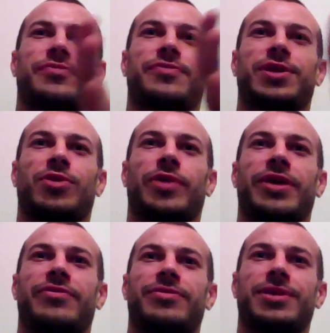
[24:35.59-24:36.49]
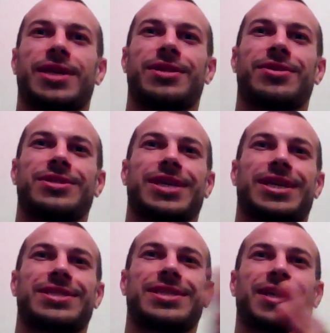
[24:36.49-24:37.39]
drifting away from the leg locks,
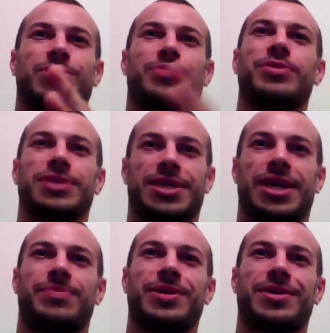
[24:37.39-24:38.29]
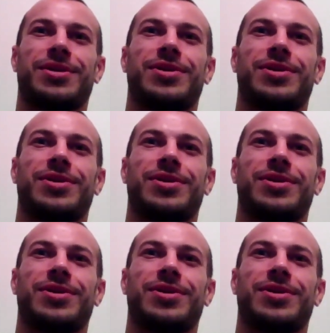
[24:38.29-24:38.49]
like as in like you're both escaping,